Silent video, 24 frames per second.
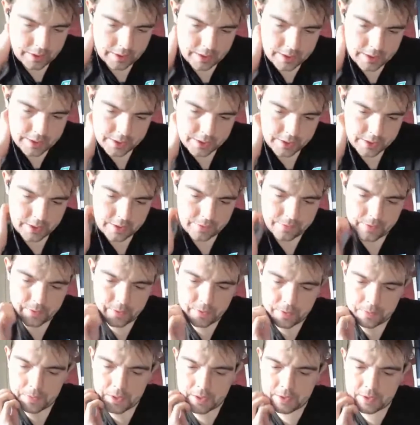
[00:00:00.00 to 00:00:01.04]
get itching
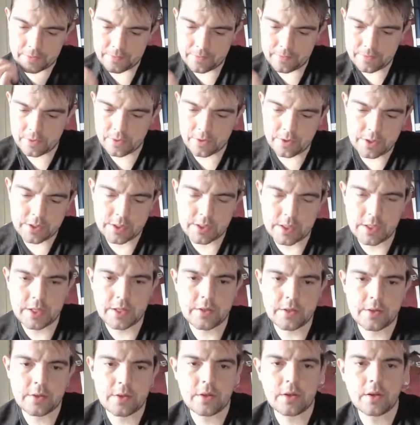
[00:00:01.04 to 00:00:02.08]
everywhere, man.
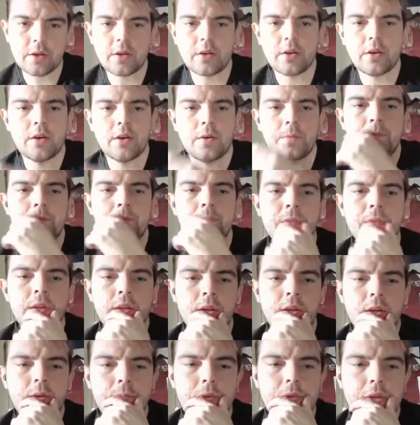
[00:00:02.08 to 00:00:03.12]
Honestly. But
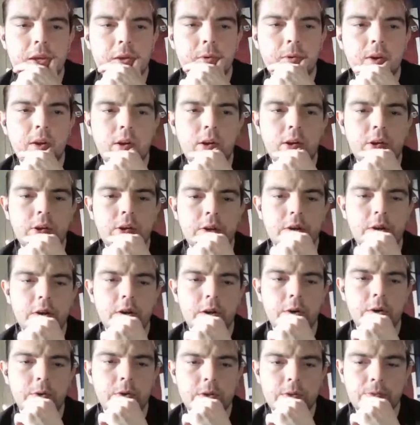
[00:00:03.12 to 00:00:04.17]
yeah, we're gonna look at the
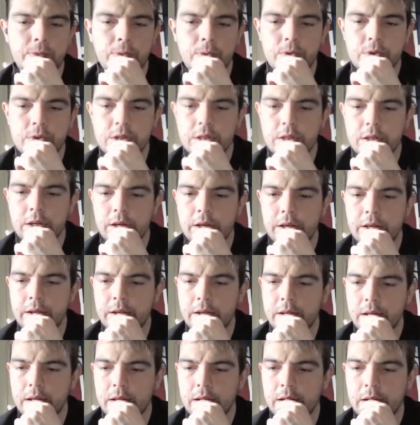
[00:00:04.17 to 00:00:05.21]
Lotus
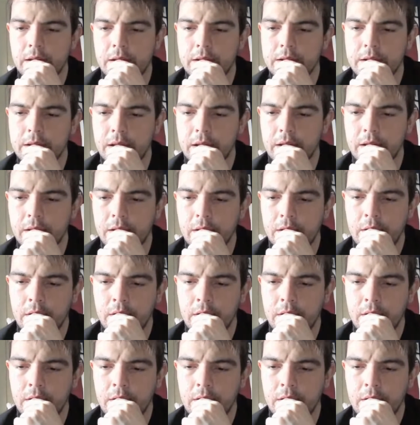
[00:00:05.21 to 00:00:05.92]
49, and